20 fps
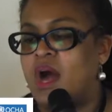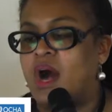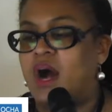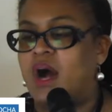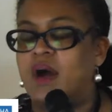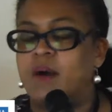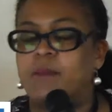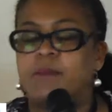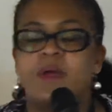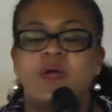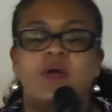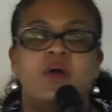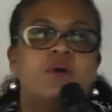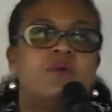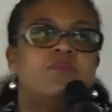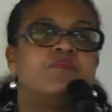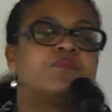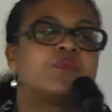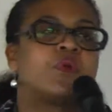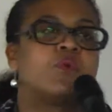
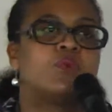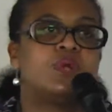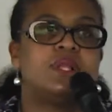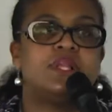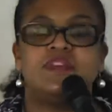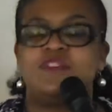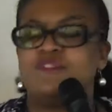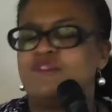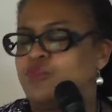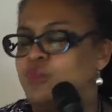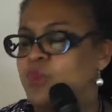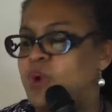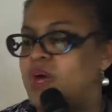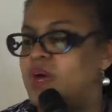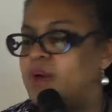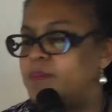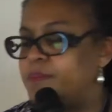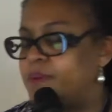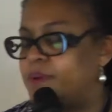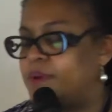
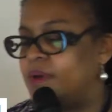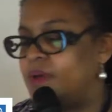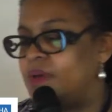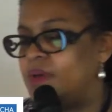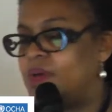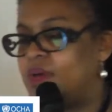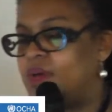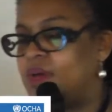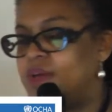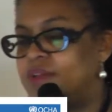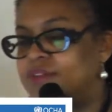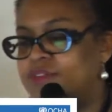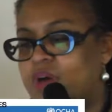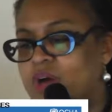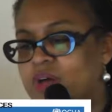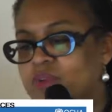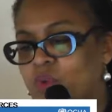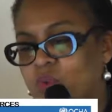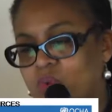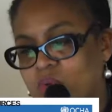
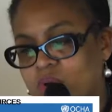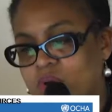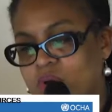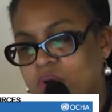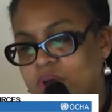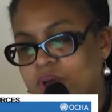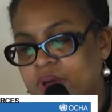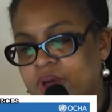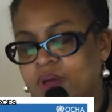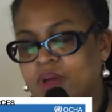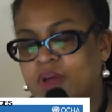ReliefWeb.org